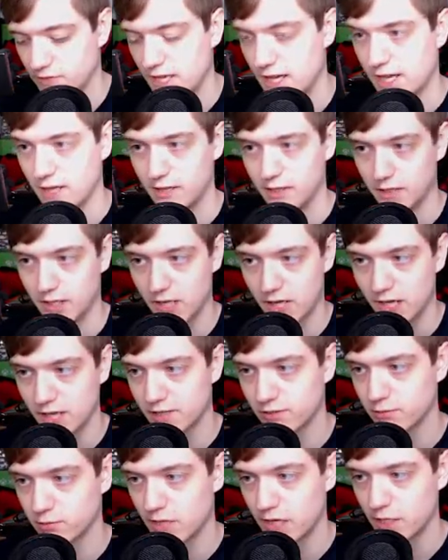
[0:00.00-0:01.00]
got an
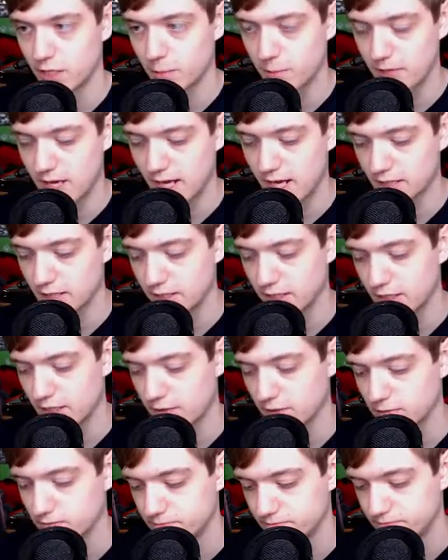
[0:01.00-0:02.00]
Ice Rider pack
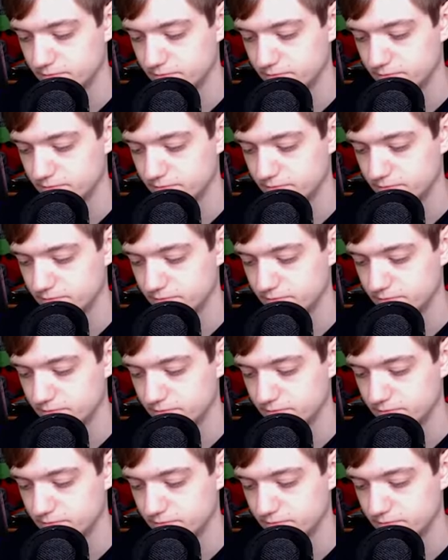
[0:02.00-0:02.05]
now.